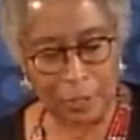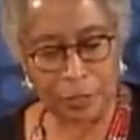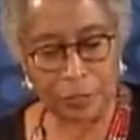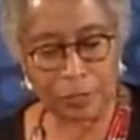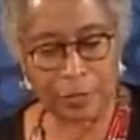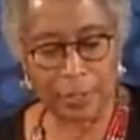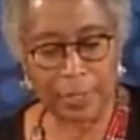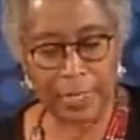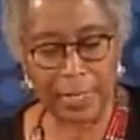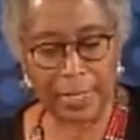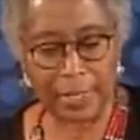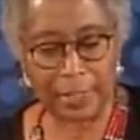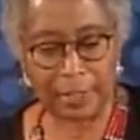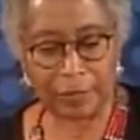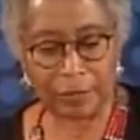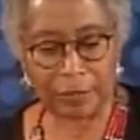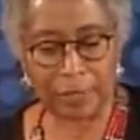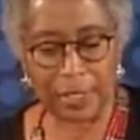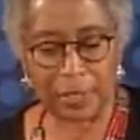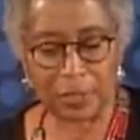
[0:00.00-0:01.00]
to the
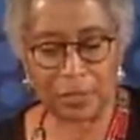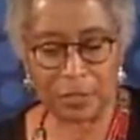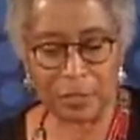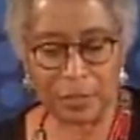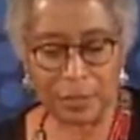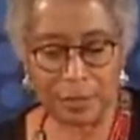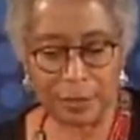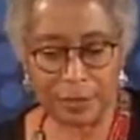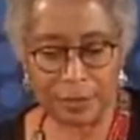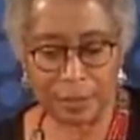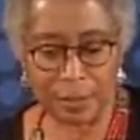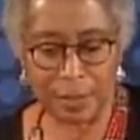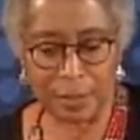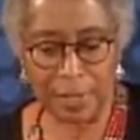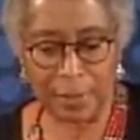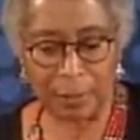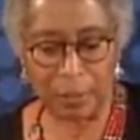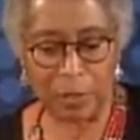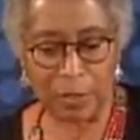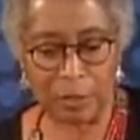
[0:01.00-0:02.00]
land of Constance
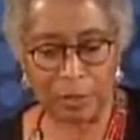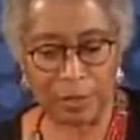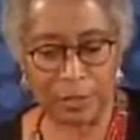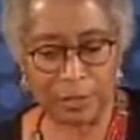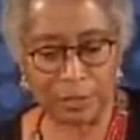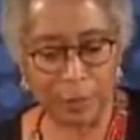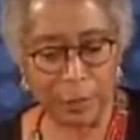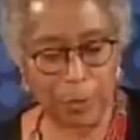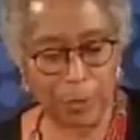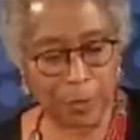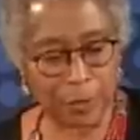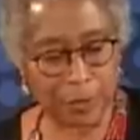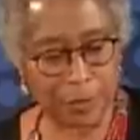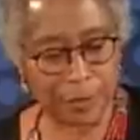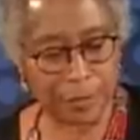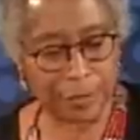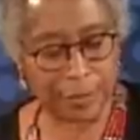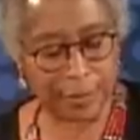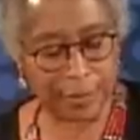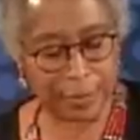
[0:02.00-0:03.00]
Nabwiri's
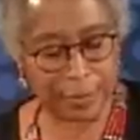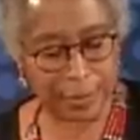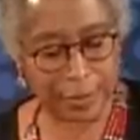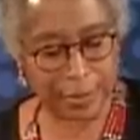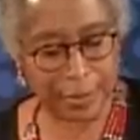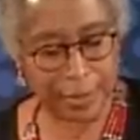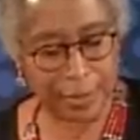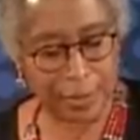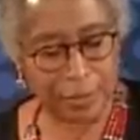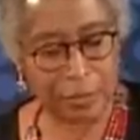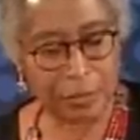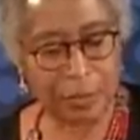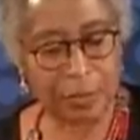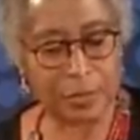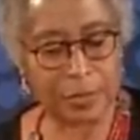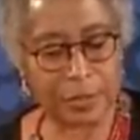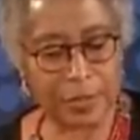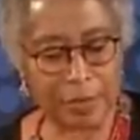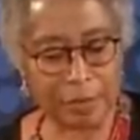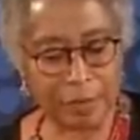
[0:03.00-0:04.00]
birth, to
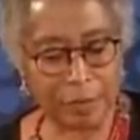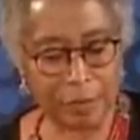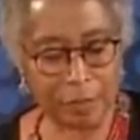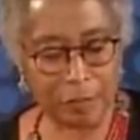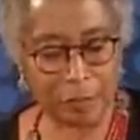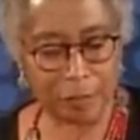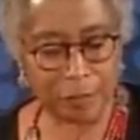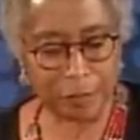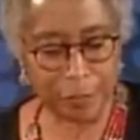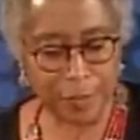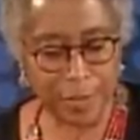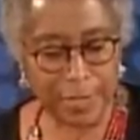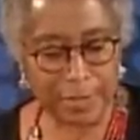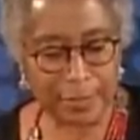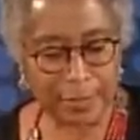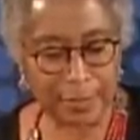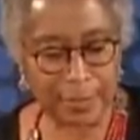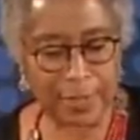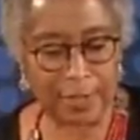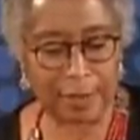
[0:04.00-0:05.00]
discover for
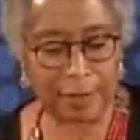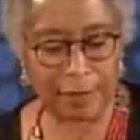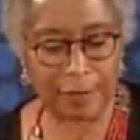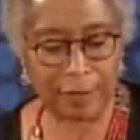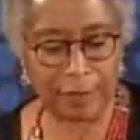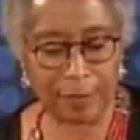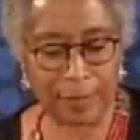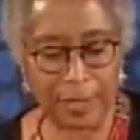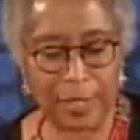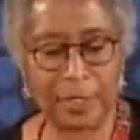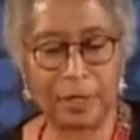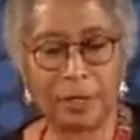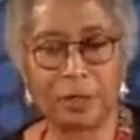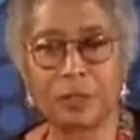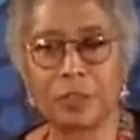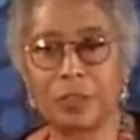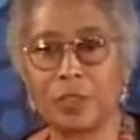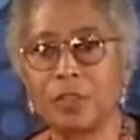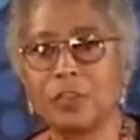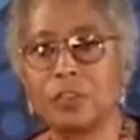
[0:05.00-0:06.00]
myself what made
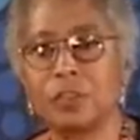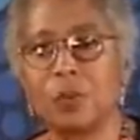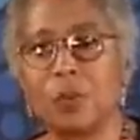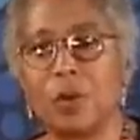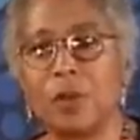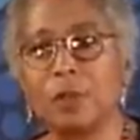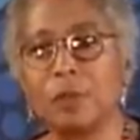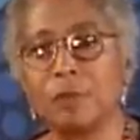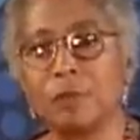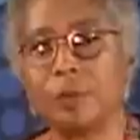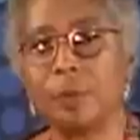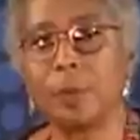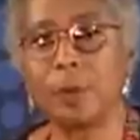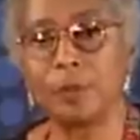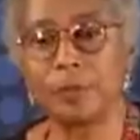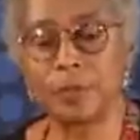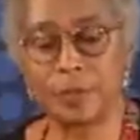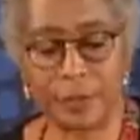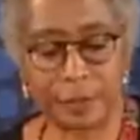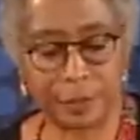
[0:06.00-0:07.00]
her such a wonderful
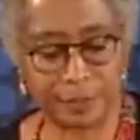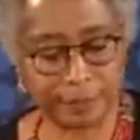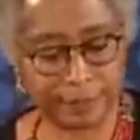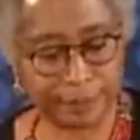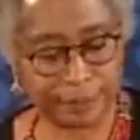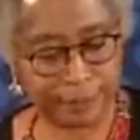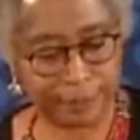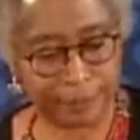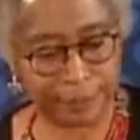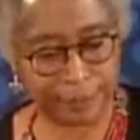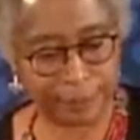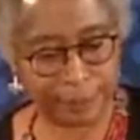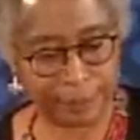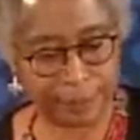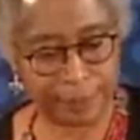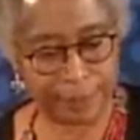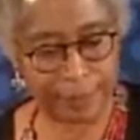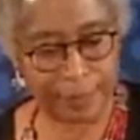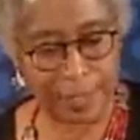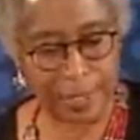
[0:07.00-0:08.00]
person,
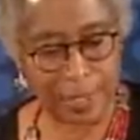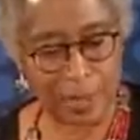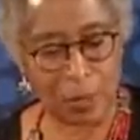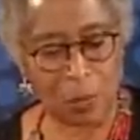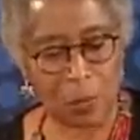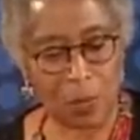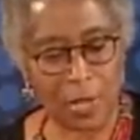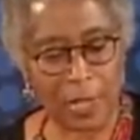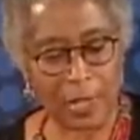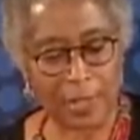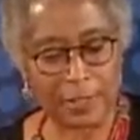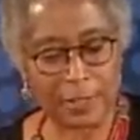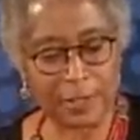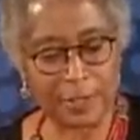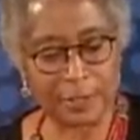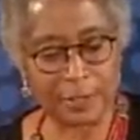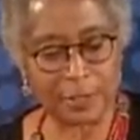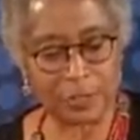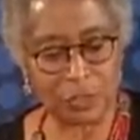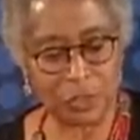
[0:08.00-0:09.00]

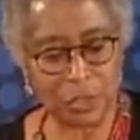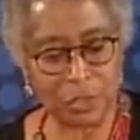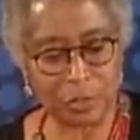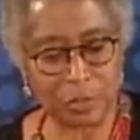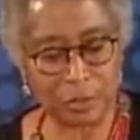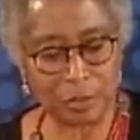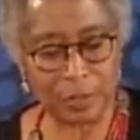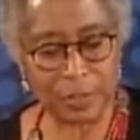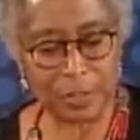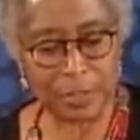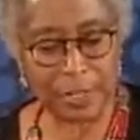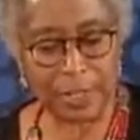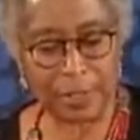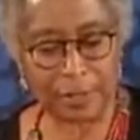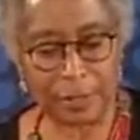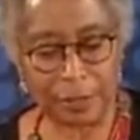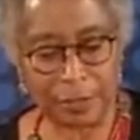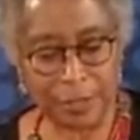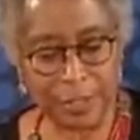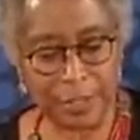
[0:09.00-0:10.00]
wise and gentle
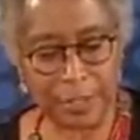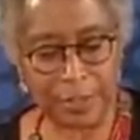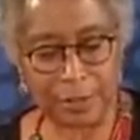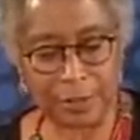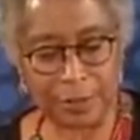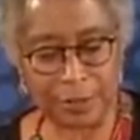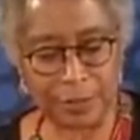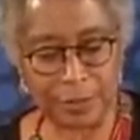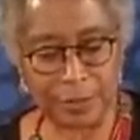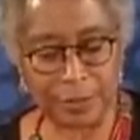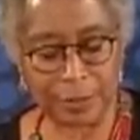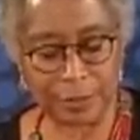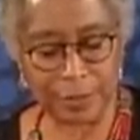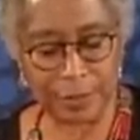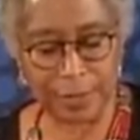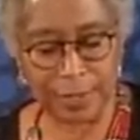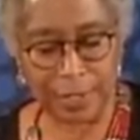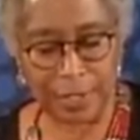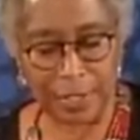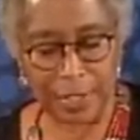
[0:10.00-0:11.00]
beyond her years,
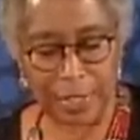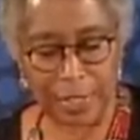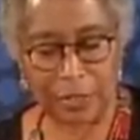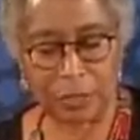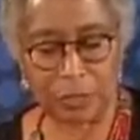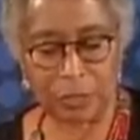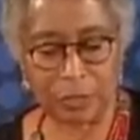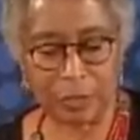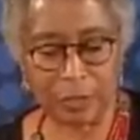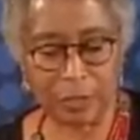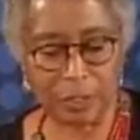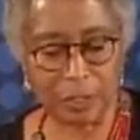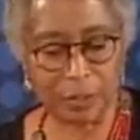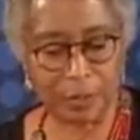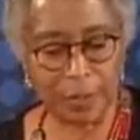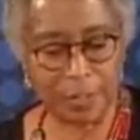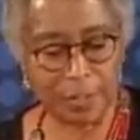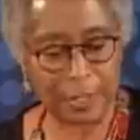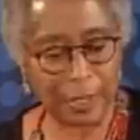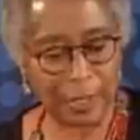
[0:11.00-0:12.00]
and
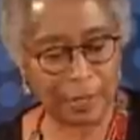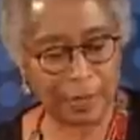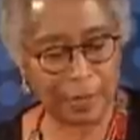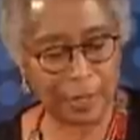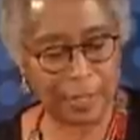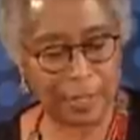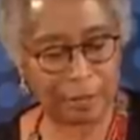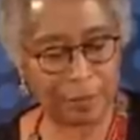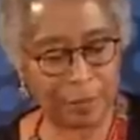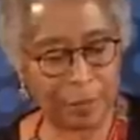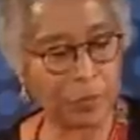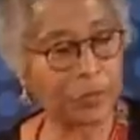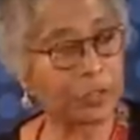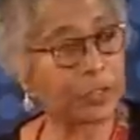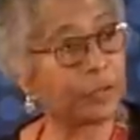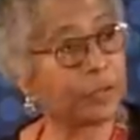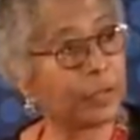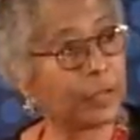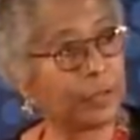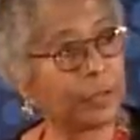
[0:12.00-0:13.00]
certainly beyond that of
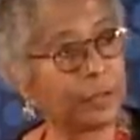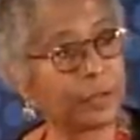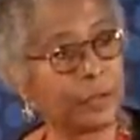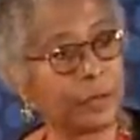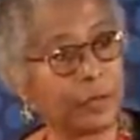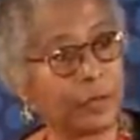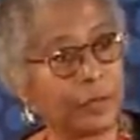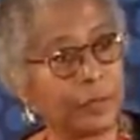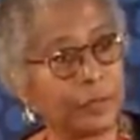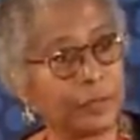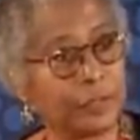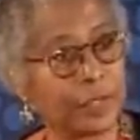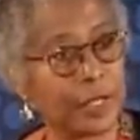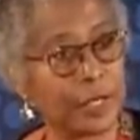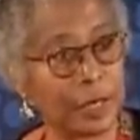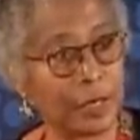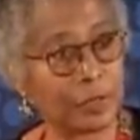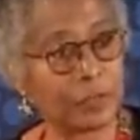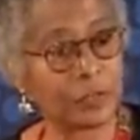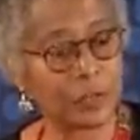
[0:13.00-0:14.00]
most of the other girls
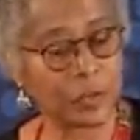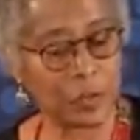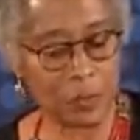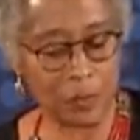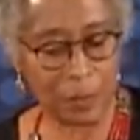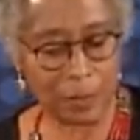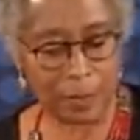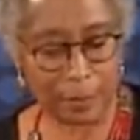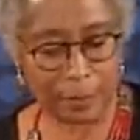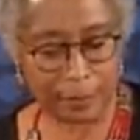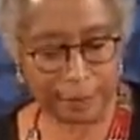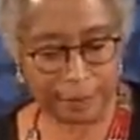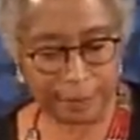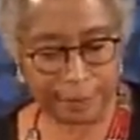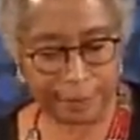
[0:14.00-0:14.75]
at our school.